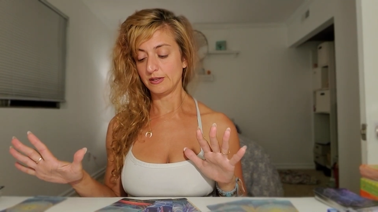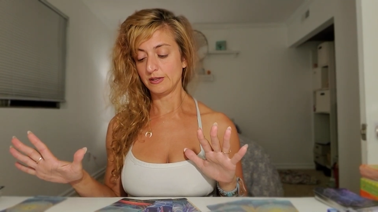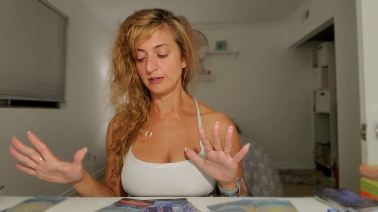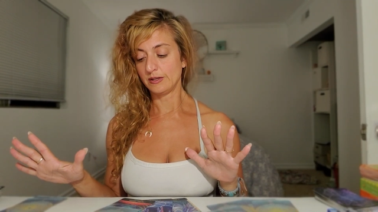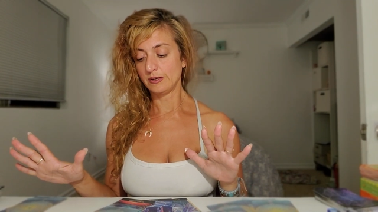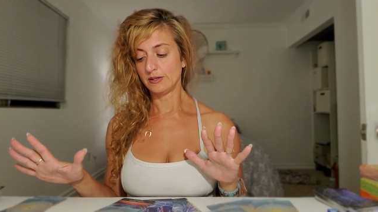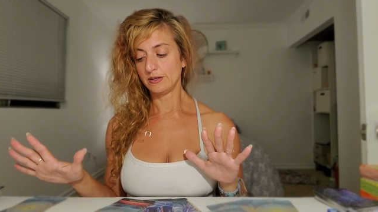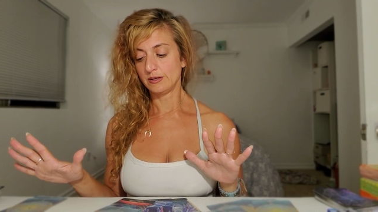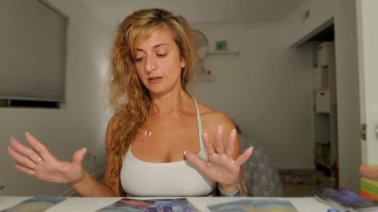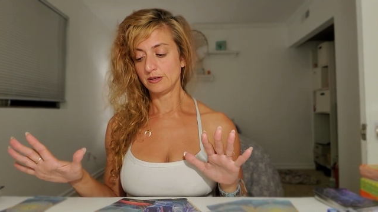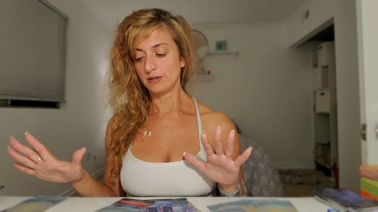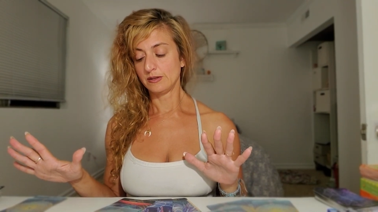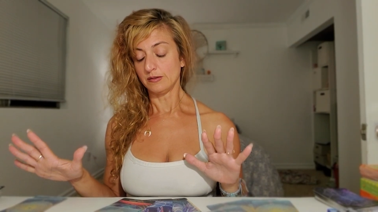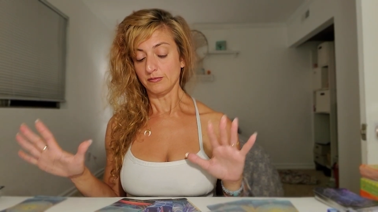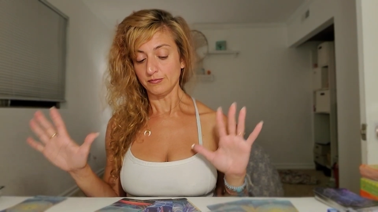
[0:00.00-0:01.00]

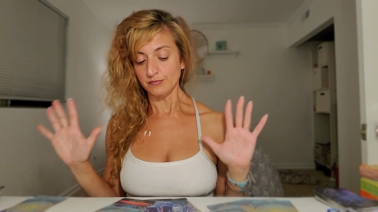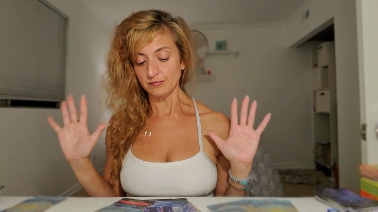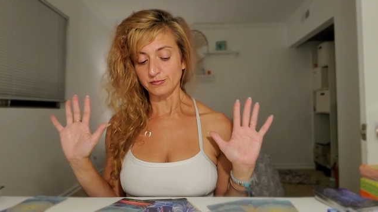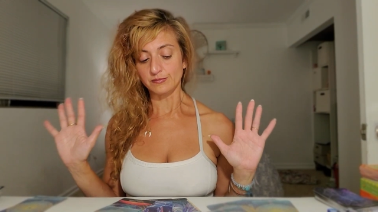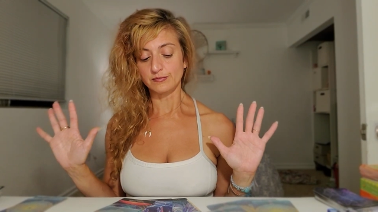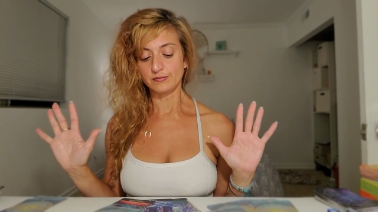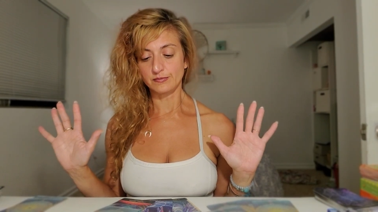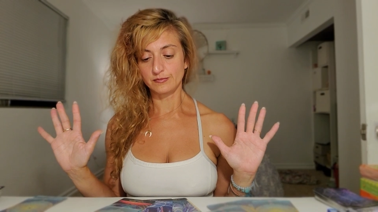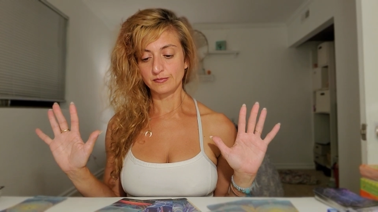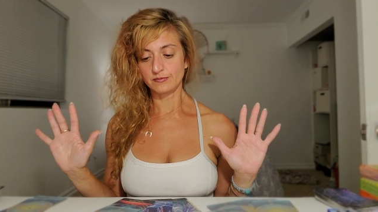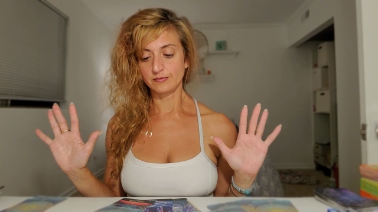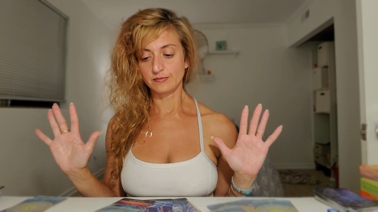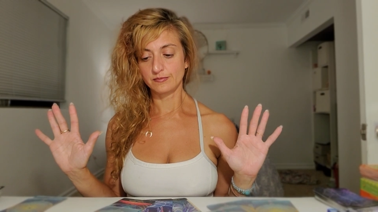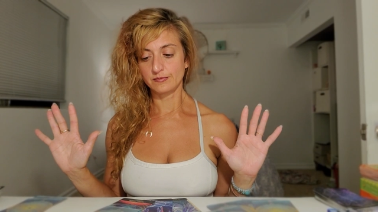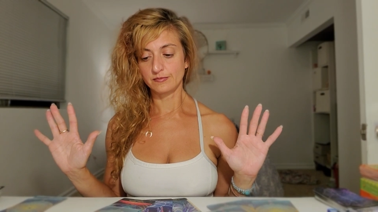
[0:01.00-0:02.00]

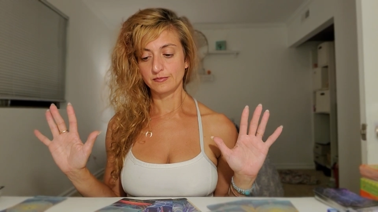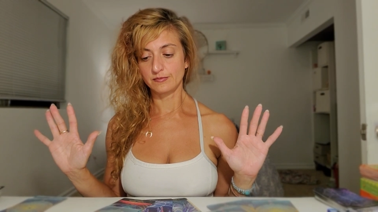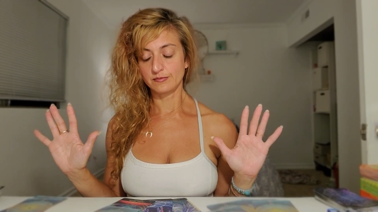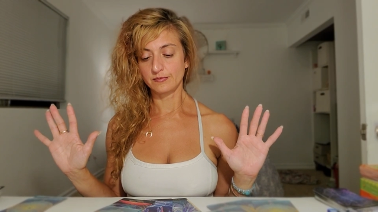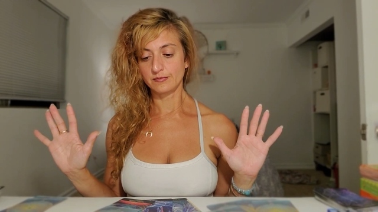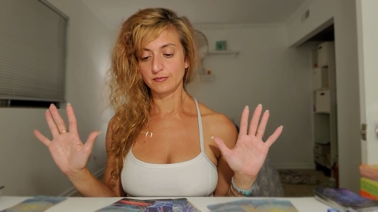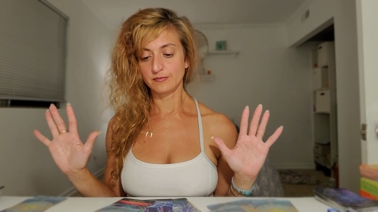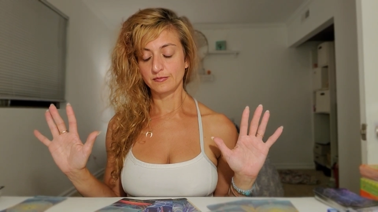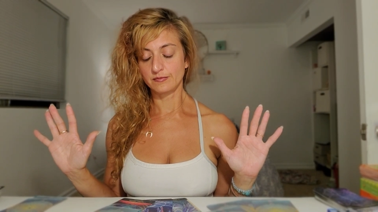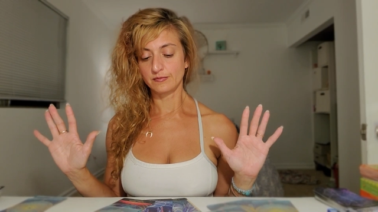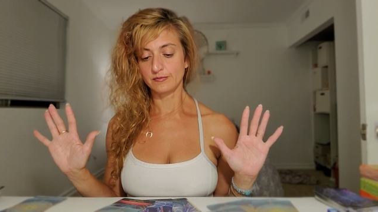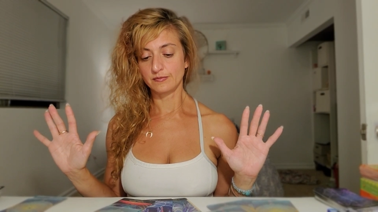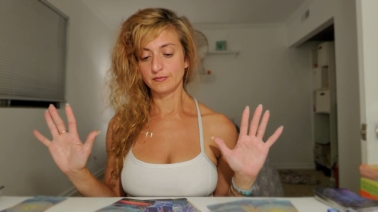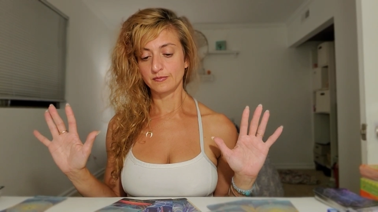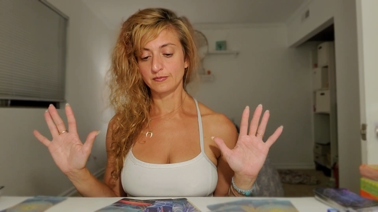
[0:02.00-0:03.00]

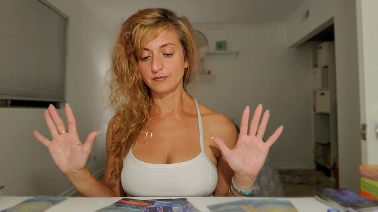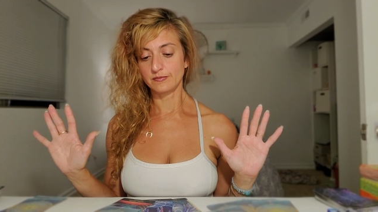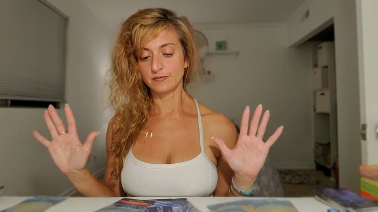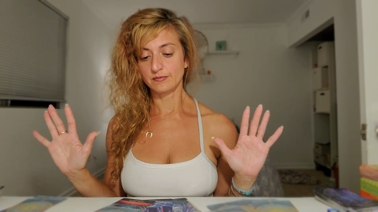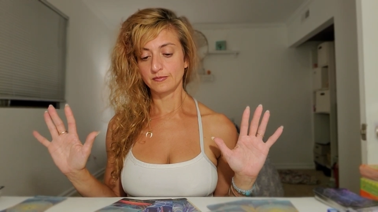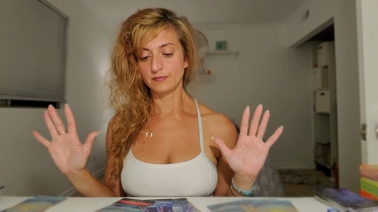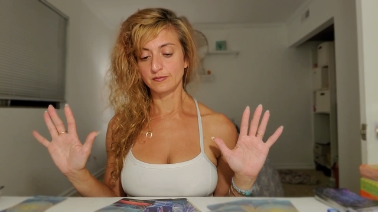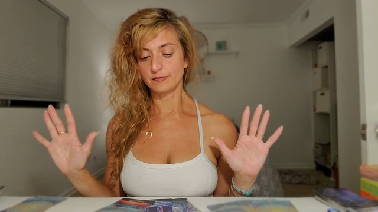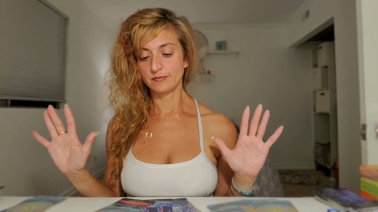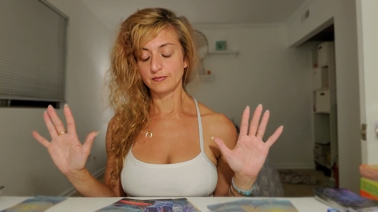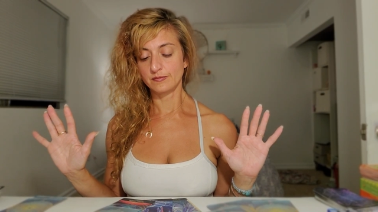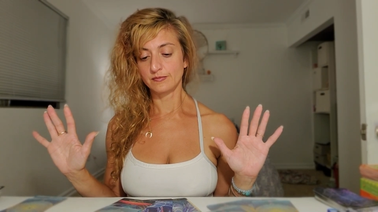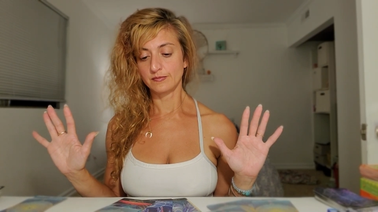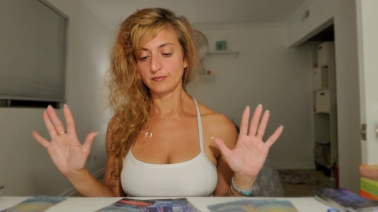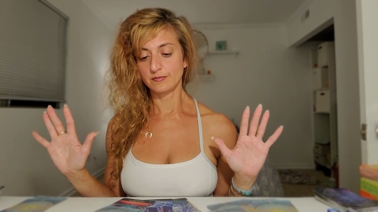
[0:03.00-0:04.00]

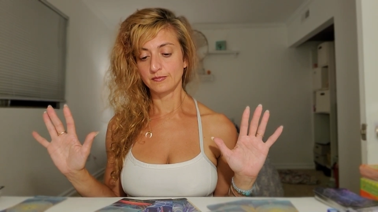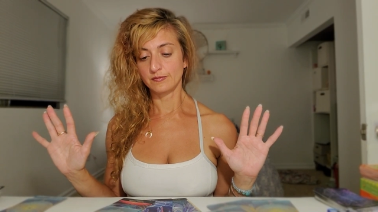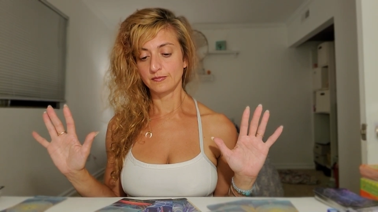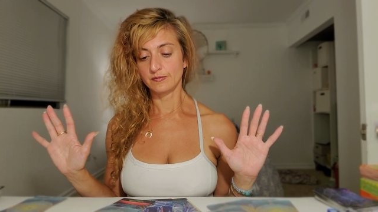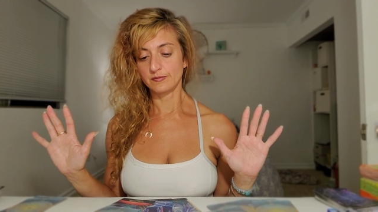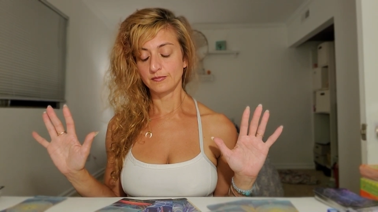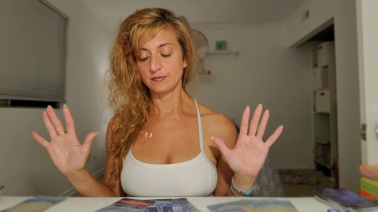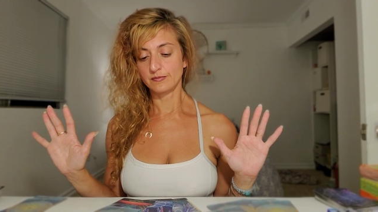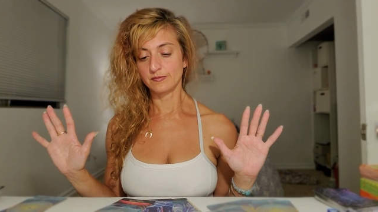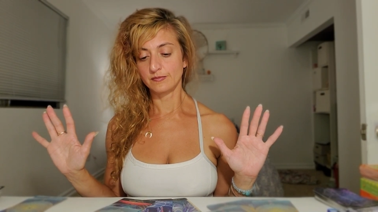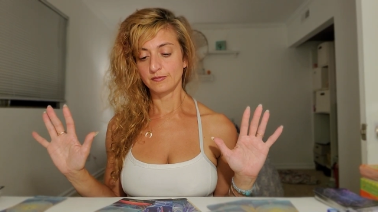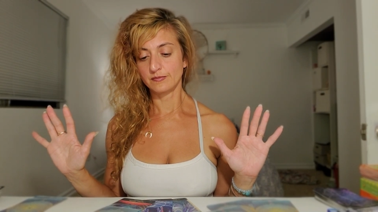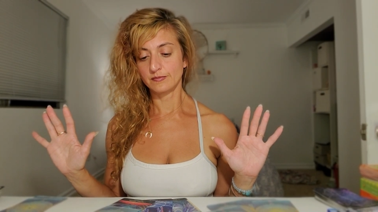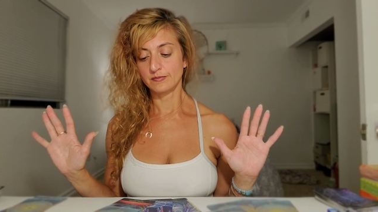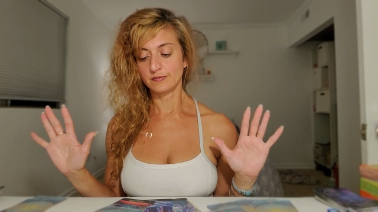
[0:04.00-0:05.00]

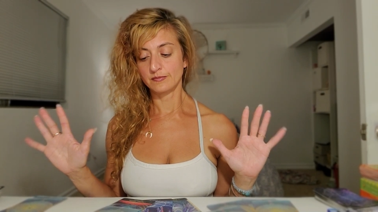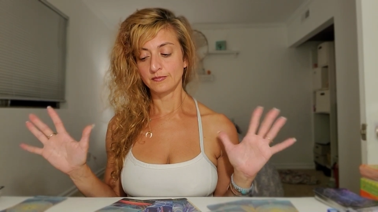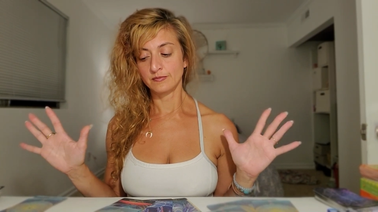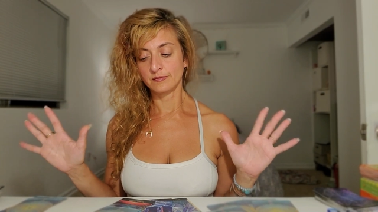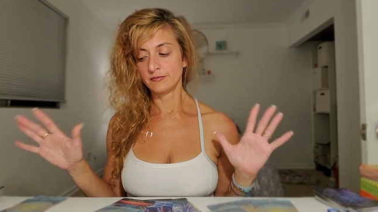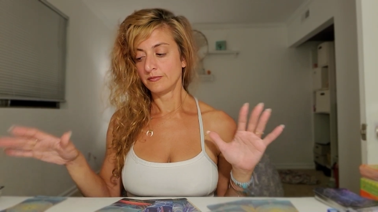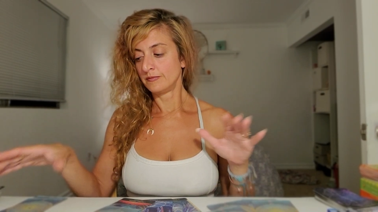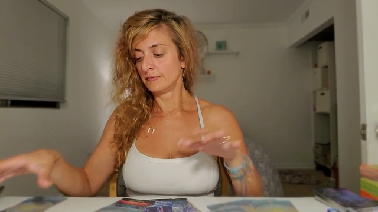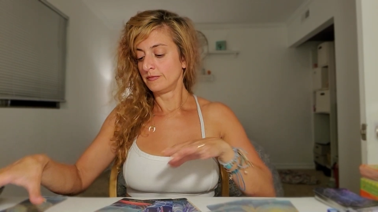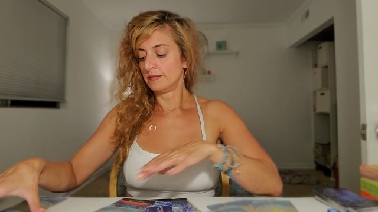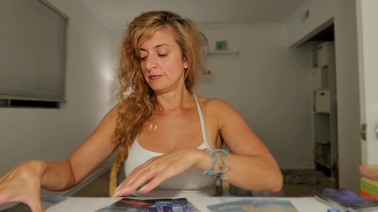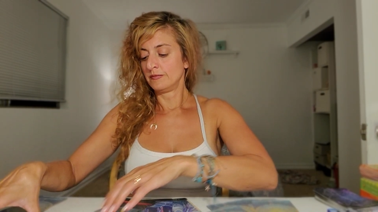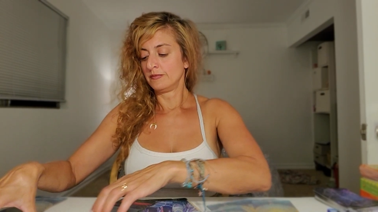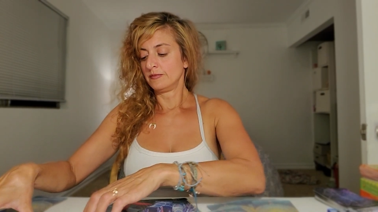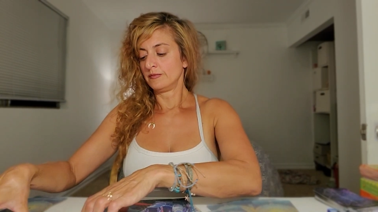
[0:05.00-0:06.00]

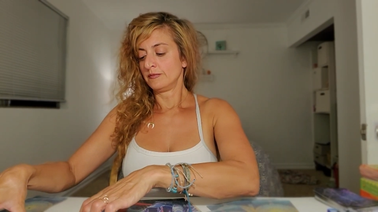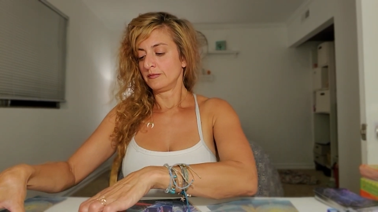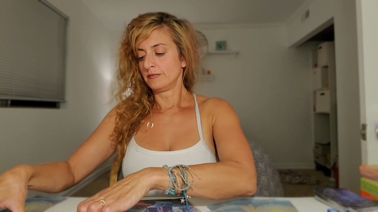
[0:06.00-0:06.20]
No one is speaking in this clip.